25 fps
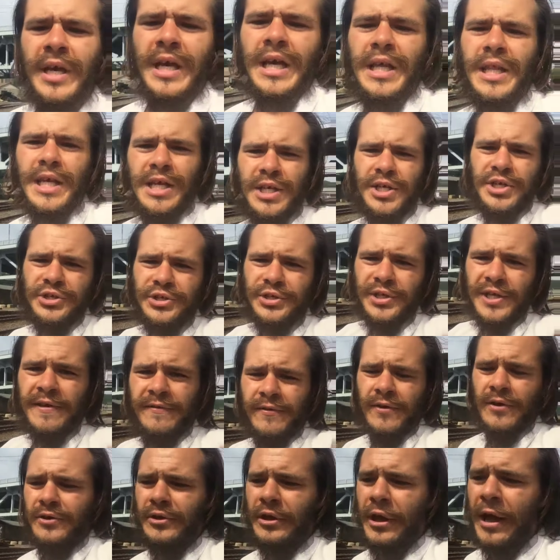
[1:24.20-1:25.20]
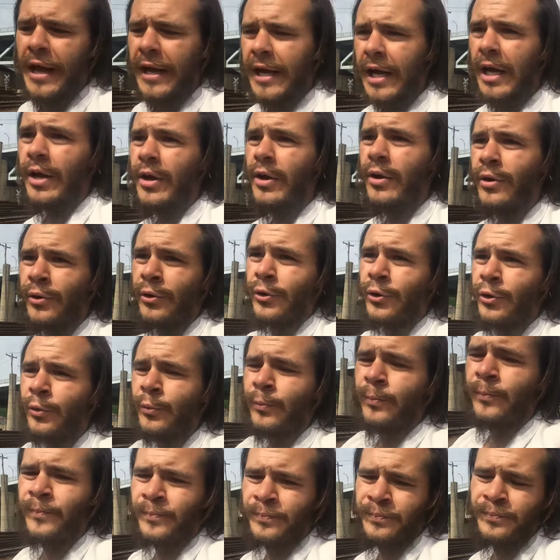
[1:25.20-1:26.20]
and they just leave their dog at
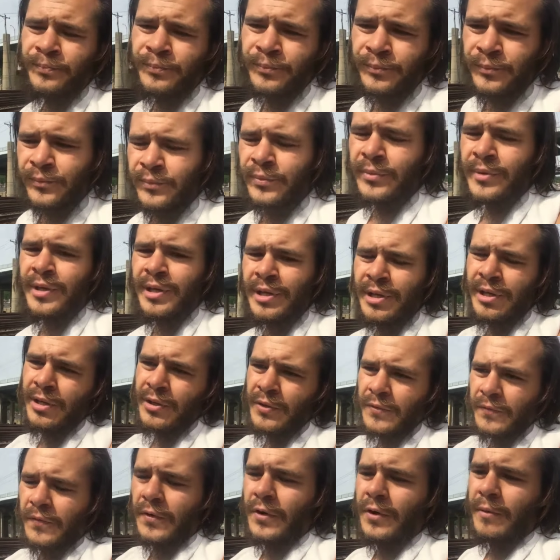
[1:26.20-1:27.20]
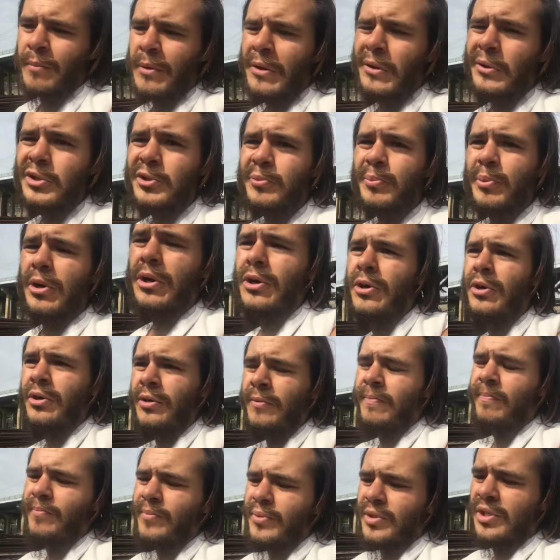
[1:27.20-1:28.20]
home for the most
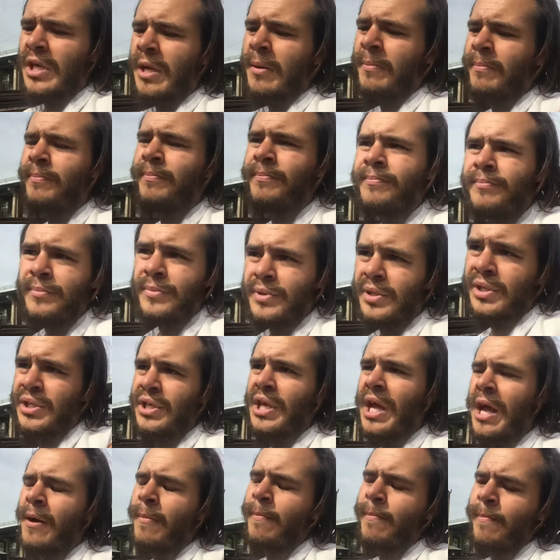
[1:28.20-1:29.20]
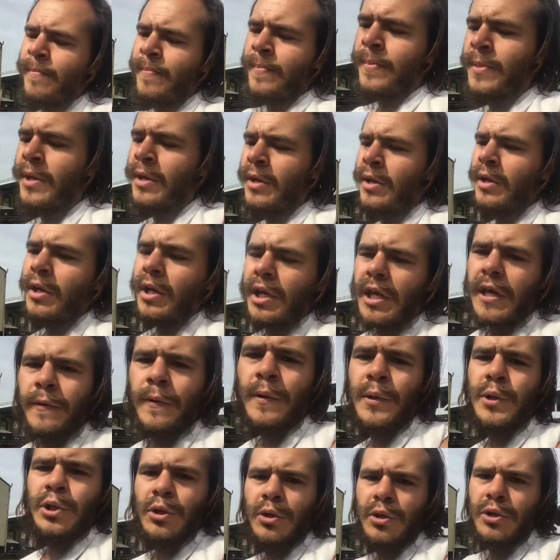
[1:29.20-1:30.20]
part. Some some
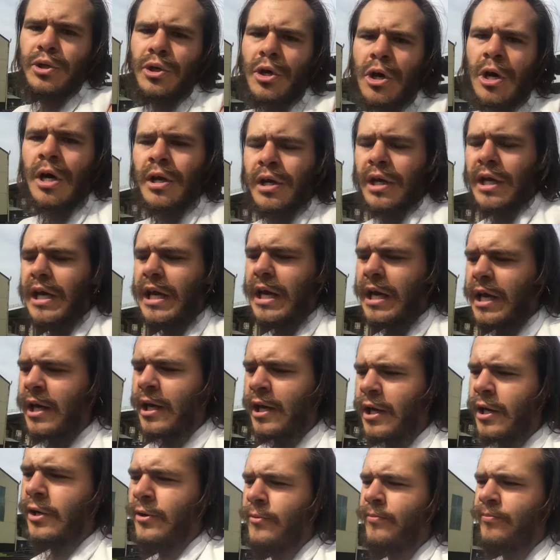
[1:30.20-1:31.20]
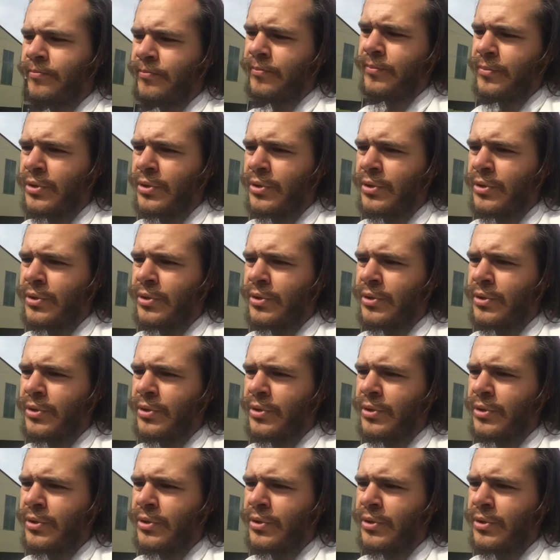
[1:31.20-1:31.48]
give it to a dog care,